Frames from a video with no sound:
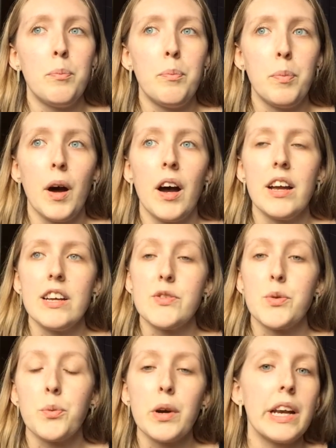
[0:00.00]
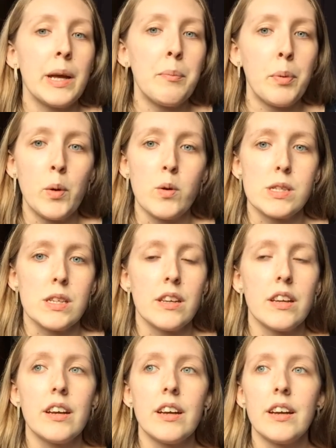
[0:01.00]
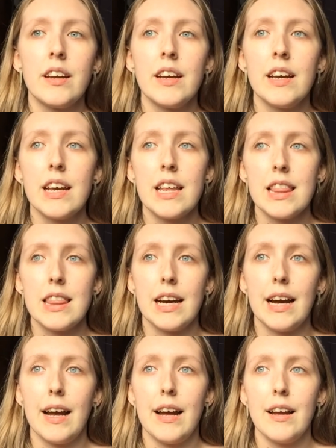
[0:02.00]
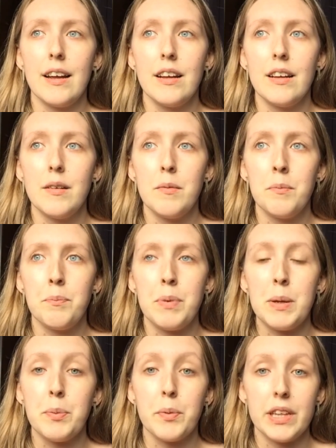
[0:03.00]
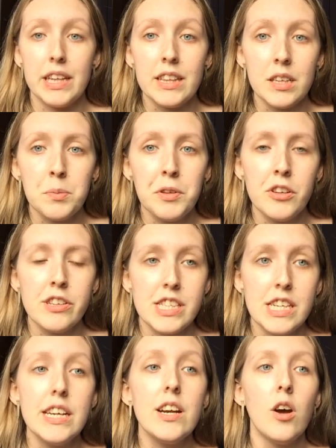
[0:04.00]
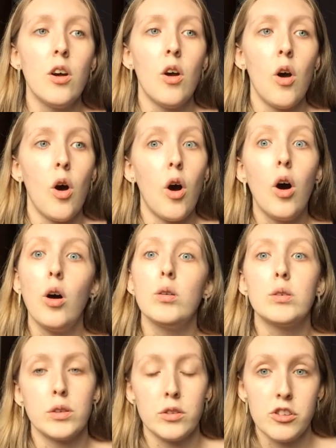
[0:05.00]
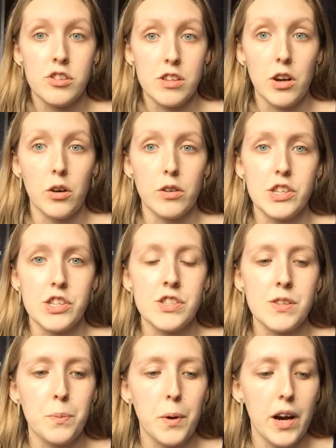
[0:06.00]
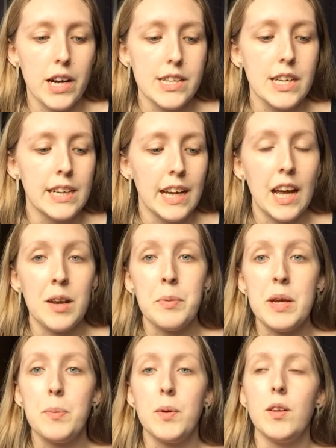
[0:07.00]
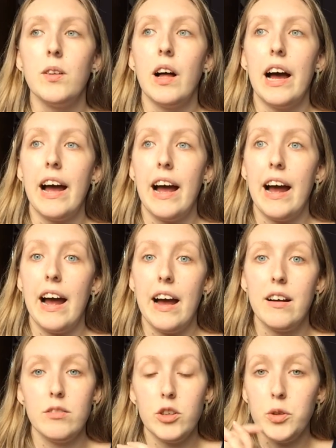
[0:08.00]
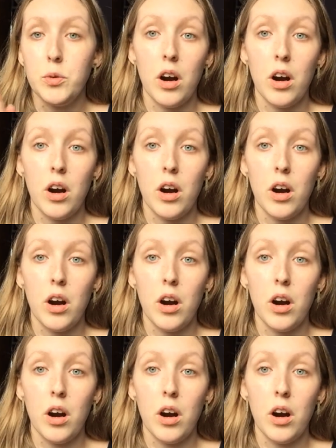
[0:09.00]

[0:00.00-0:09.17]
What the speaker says: but it's really important that people within the community hold on to the origins of Pride, and people who